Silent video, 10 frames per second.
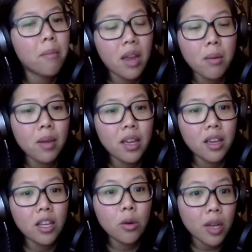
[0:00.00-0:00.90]

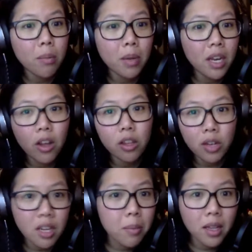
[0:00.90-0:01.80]
Maybe you can be on their
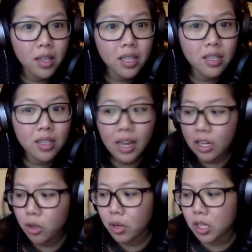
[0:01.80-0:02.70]
email list
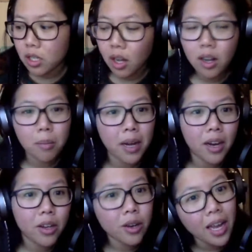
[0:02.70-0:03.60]
and you can talk
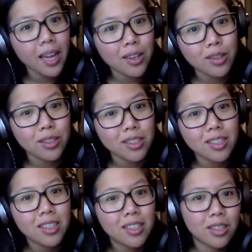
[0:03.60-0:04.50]
about your candles
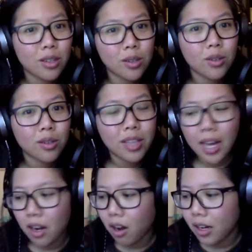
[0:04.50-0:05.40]
to
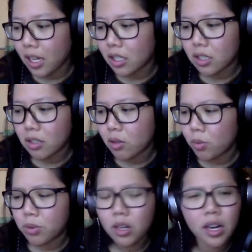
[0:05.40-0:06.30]
that audience.
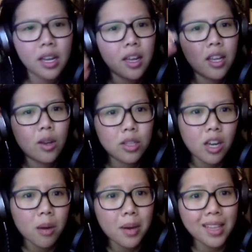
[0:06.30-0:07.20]
Oops, sorry. You can
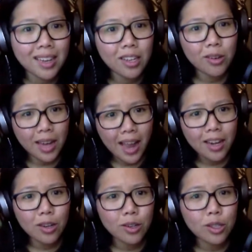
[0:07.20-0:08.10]
talk about your
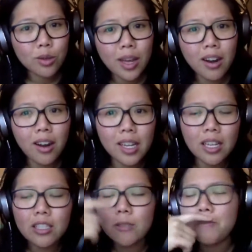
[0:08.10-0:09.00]
candle to that
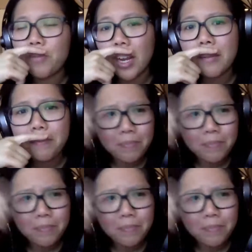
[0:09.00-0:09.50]
audience, right?